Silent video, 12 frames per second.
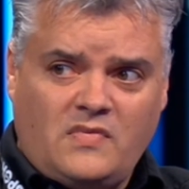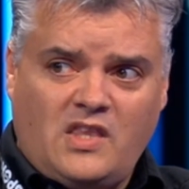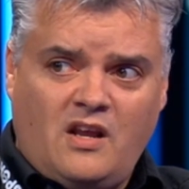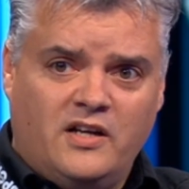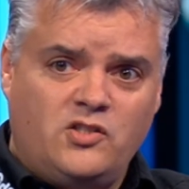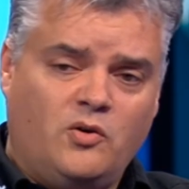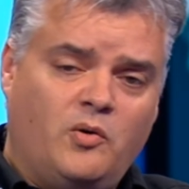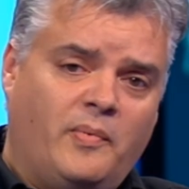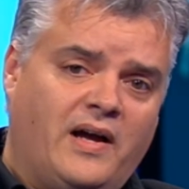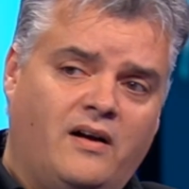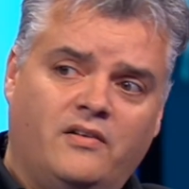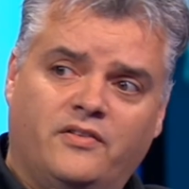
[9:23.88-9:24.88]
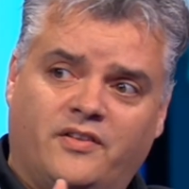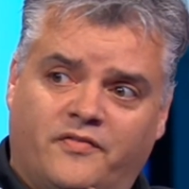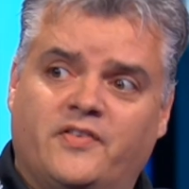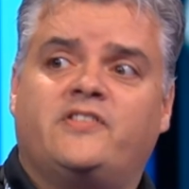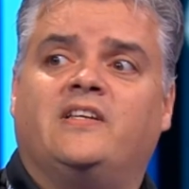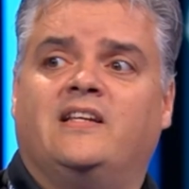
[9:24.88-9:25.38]
I talk about the
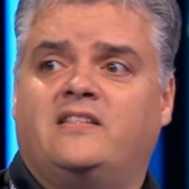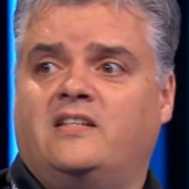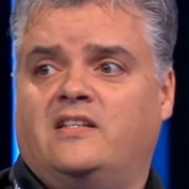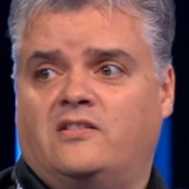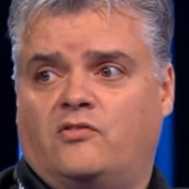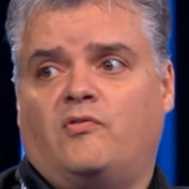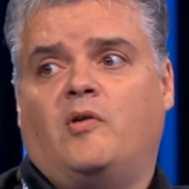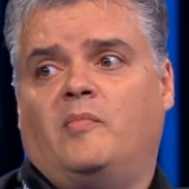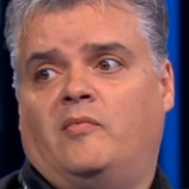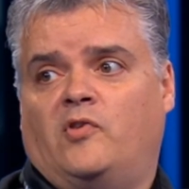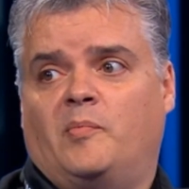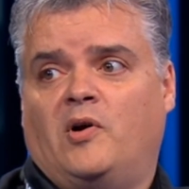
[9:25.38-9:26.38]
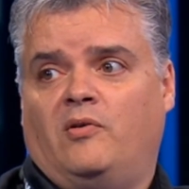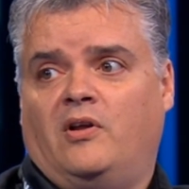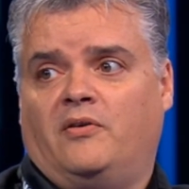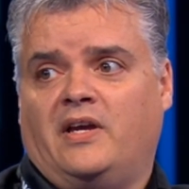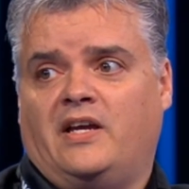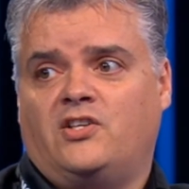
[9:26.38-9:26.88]
facility is the remote
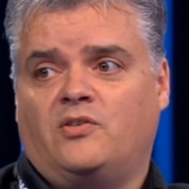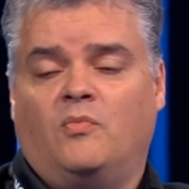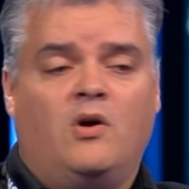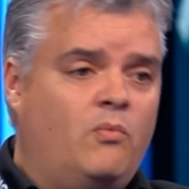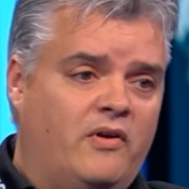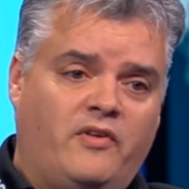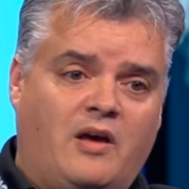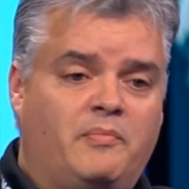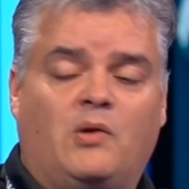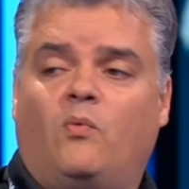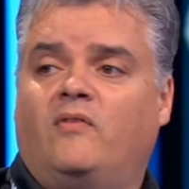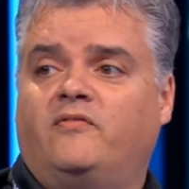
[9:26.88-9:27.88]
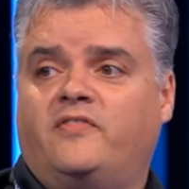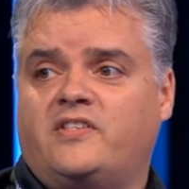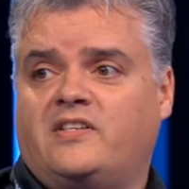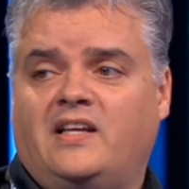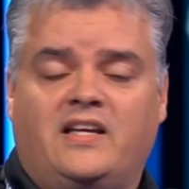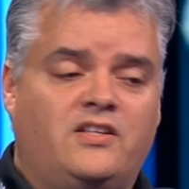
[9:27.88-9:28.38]
location, whether that be one
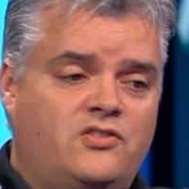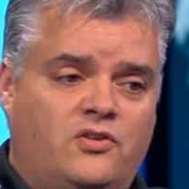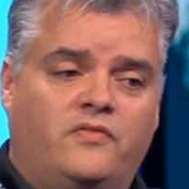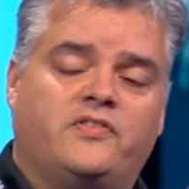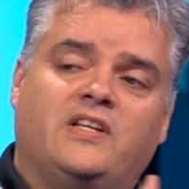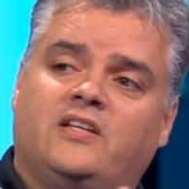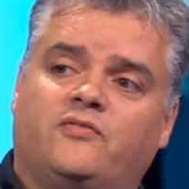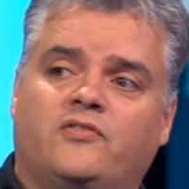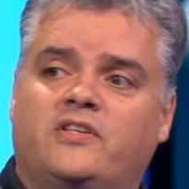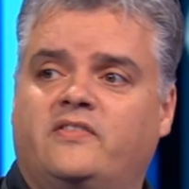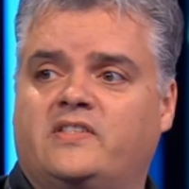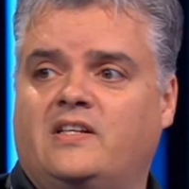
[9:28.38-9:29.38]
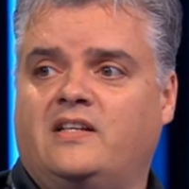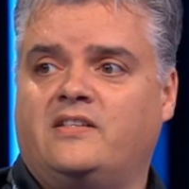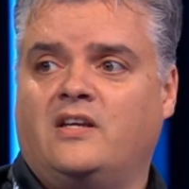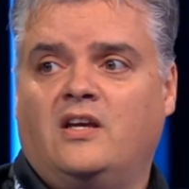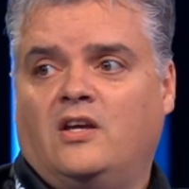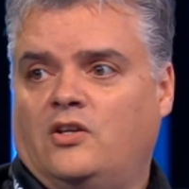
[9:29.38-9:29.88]
facility, two facilities, three facilities.
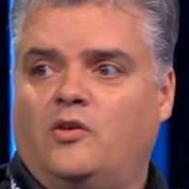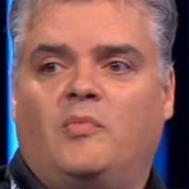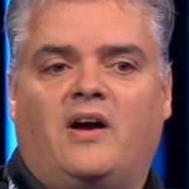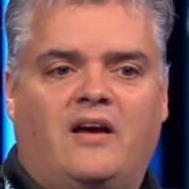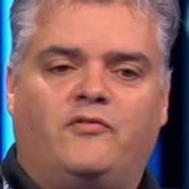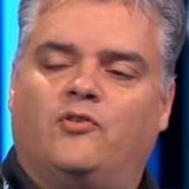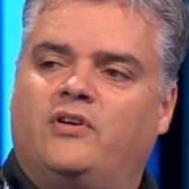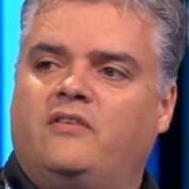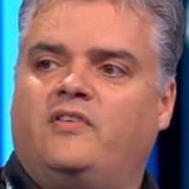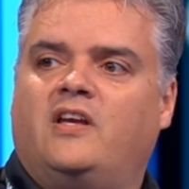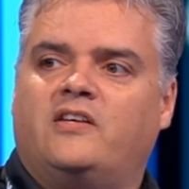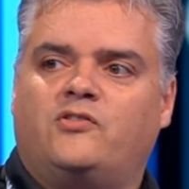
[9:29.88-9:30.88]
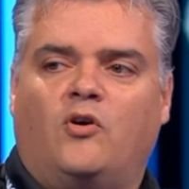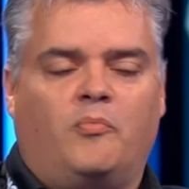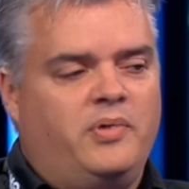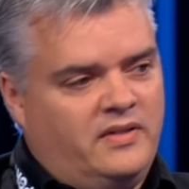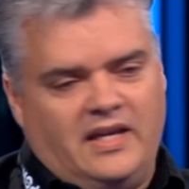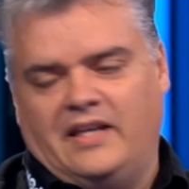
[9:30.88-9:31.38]
You might have your EVS op
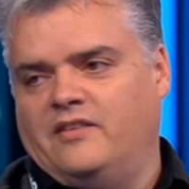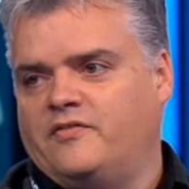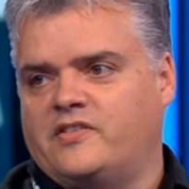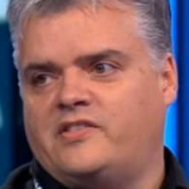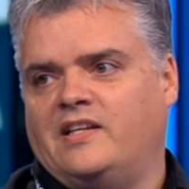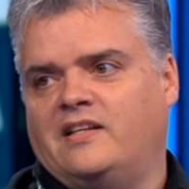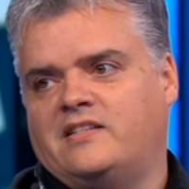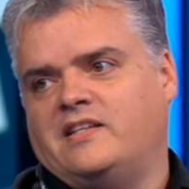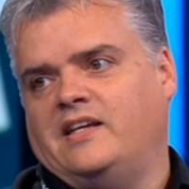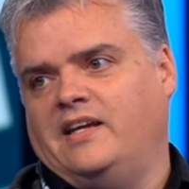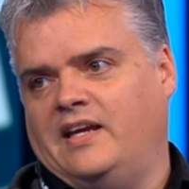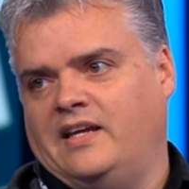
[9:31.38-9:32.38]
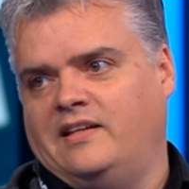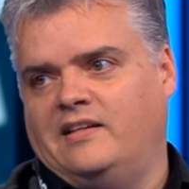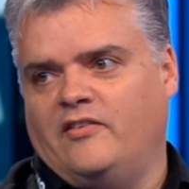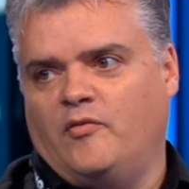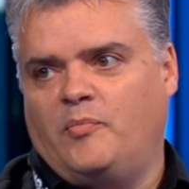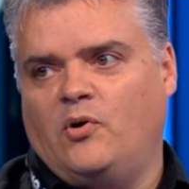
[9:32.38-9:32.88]
in a facility in
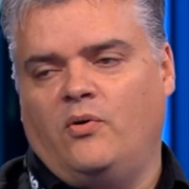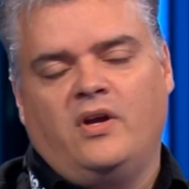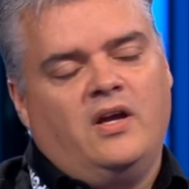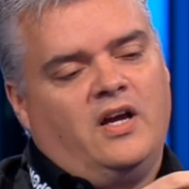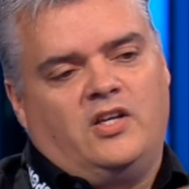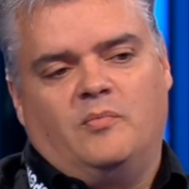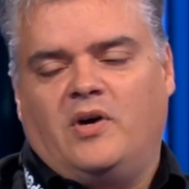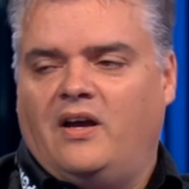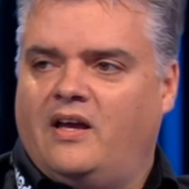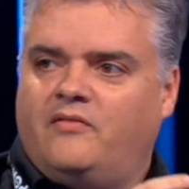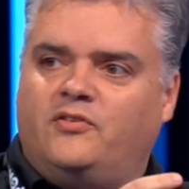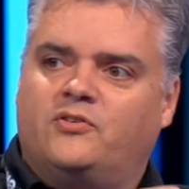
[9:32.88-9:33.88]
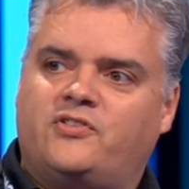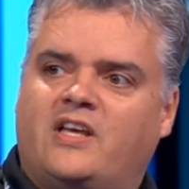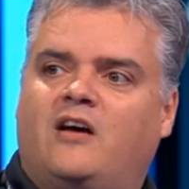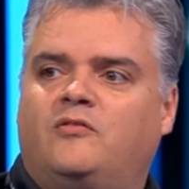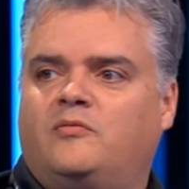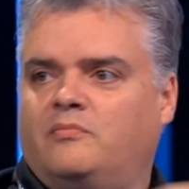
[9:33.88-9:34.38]
Liverpool, and you might have your
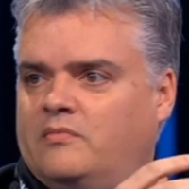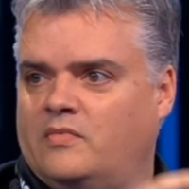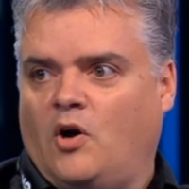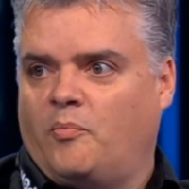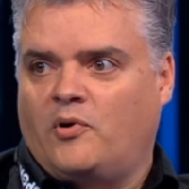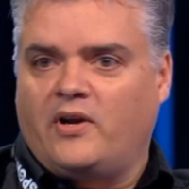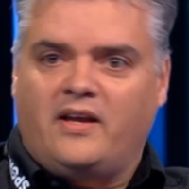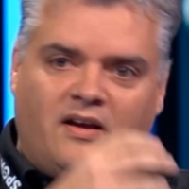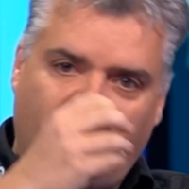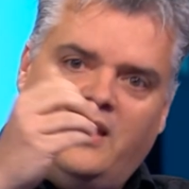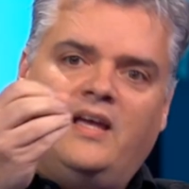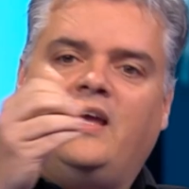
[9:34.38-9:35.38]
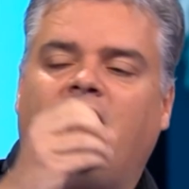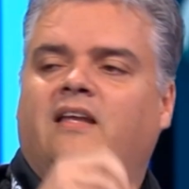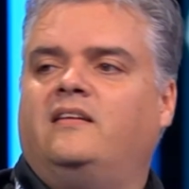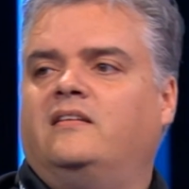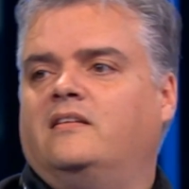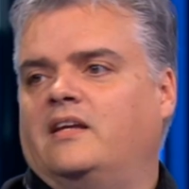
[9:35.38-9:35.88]
sound operator
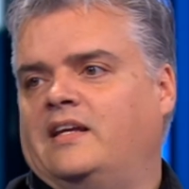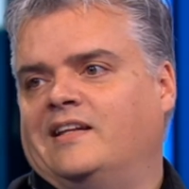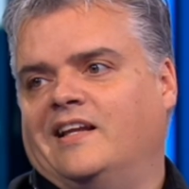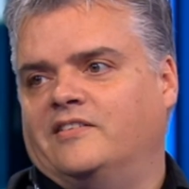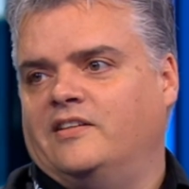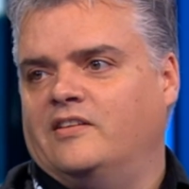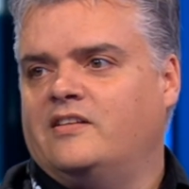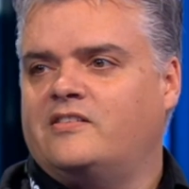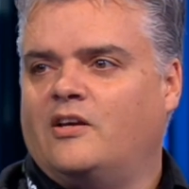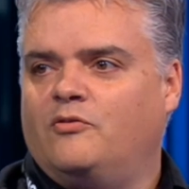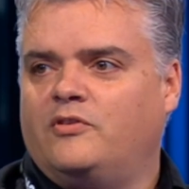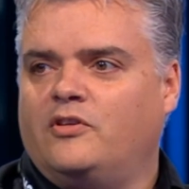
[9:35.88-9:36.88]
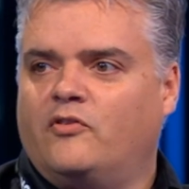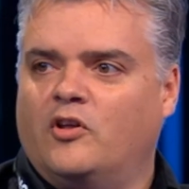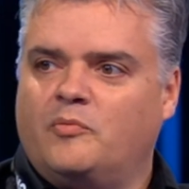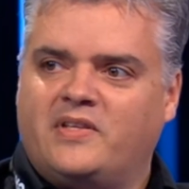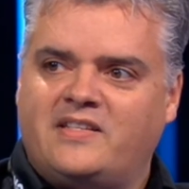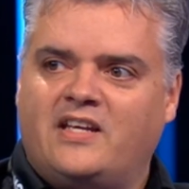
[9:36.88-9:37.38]
in London. So you've got the
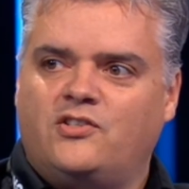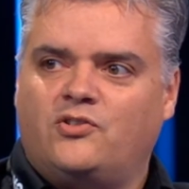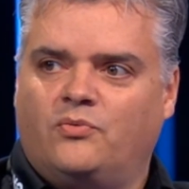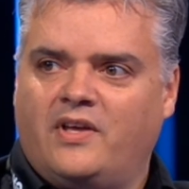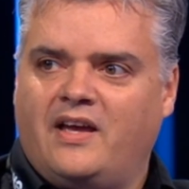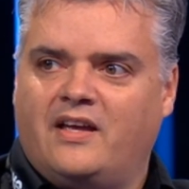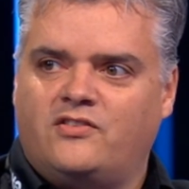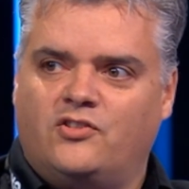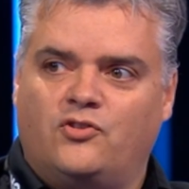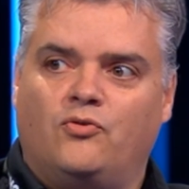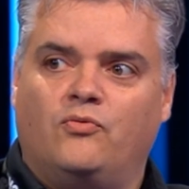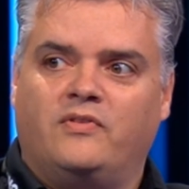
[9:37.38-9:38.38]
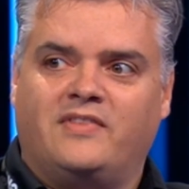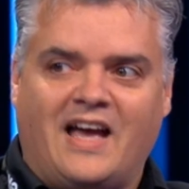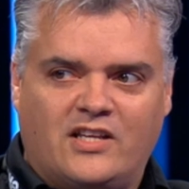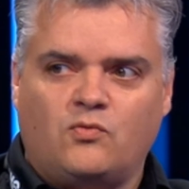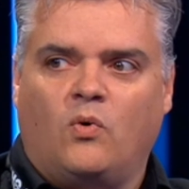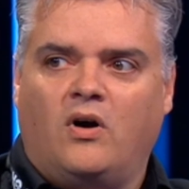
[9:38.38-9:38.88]
potential there to do,
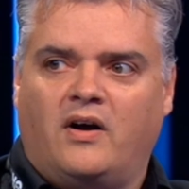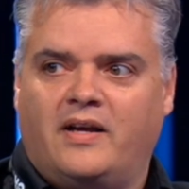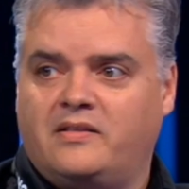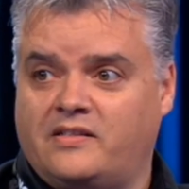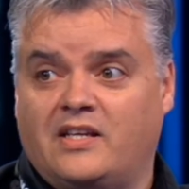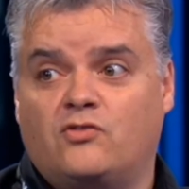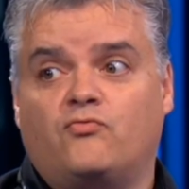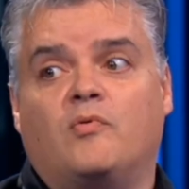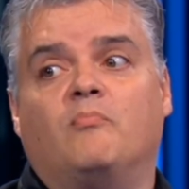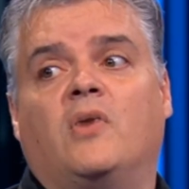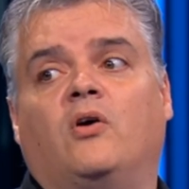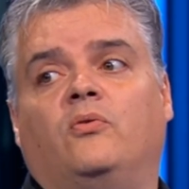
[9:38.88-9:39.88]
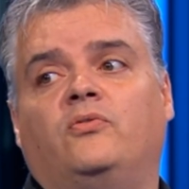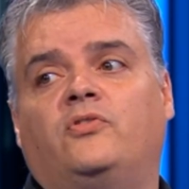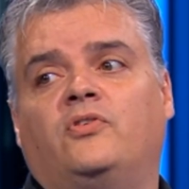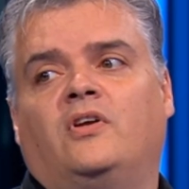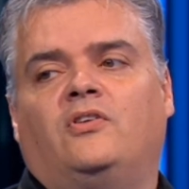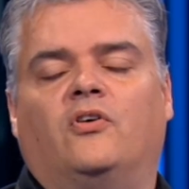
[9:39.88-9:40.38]
that's what I see as remote,
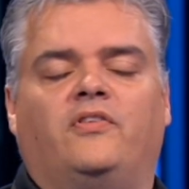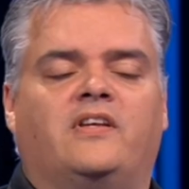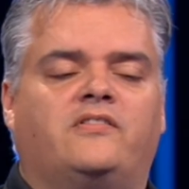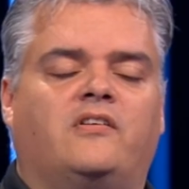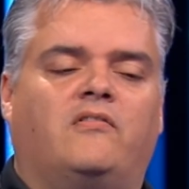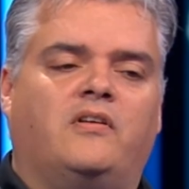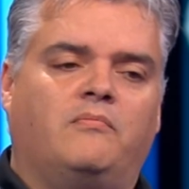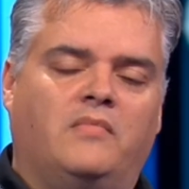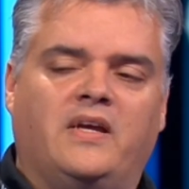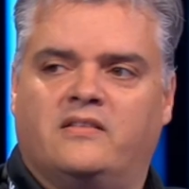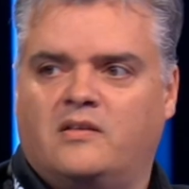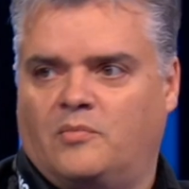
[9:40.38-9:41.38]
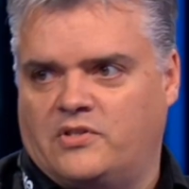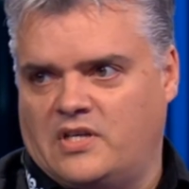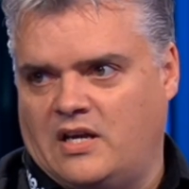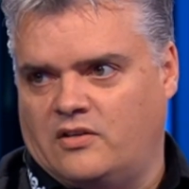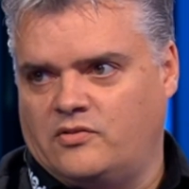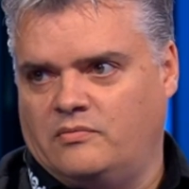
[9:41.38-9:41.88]
not necessarily in someone's
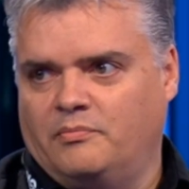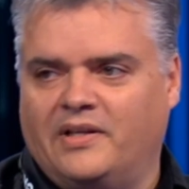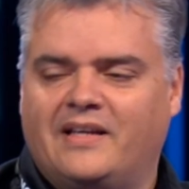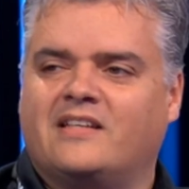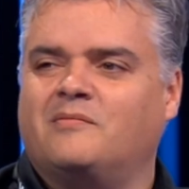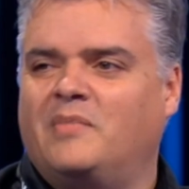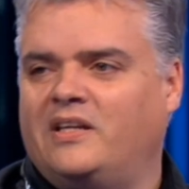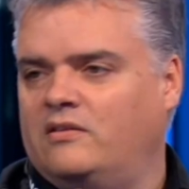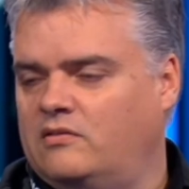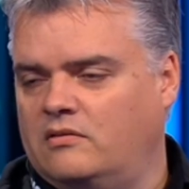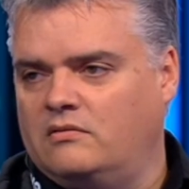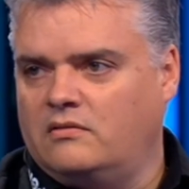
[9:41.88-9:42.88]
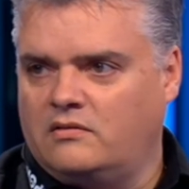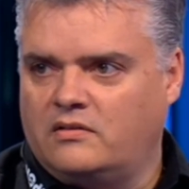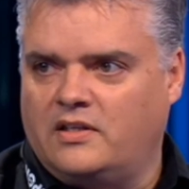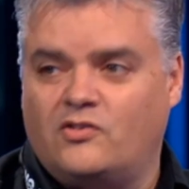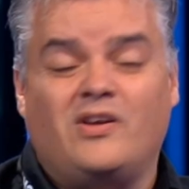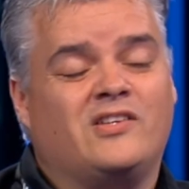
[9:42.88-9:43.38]
house. But that doesn't mean
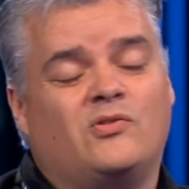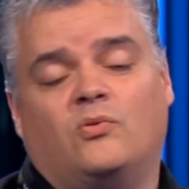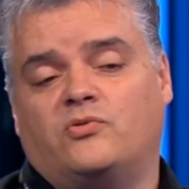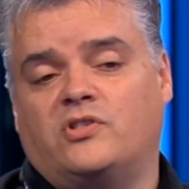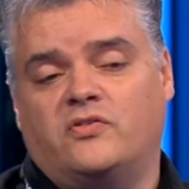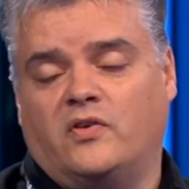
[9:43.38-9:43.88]
it's horses for